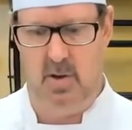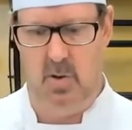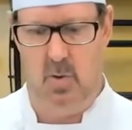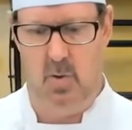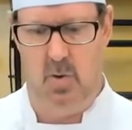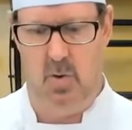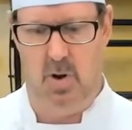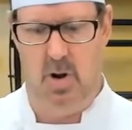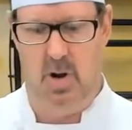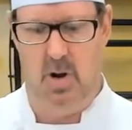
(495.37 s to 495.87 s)

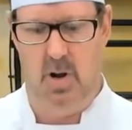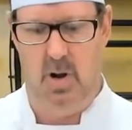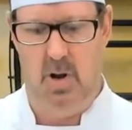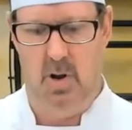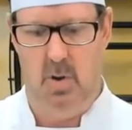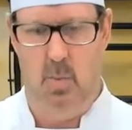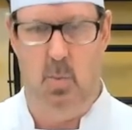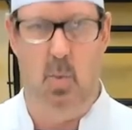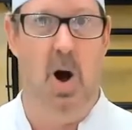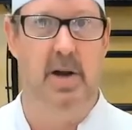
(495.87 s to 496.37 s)
or
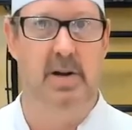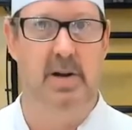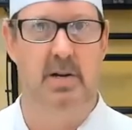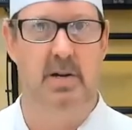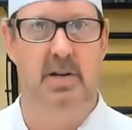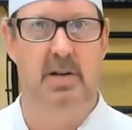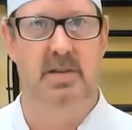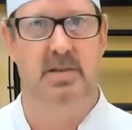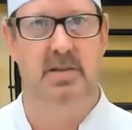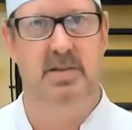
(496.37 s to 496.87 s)
water
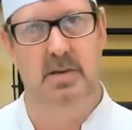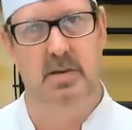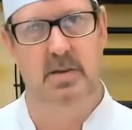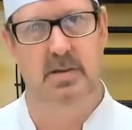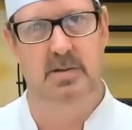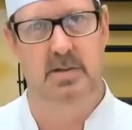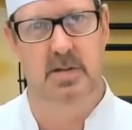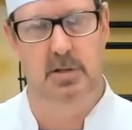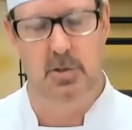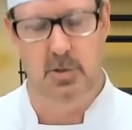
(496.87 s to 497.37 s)
to
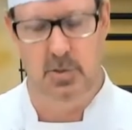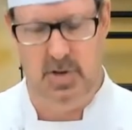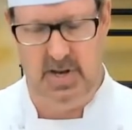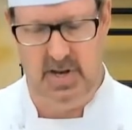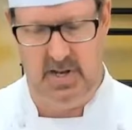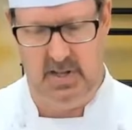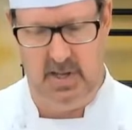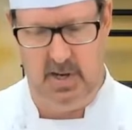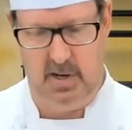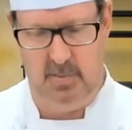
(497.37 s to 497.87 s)
dilute it a
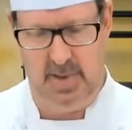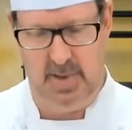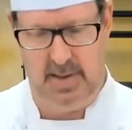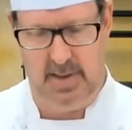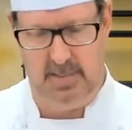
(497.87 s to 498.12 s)
little bit.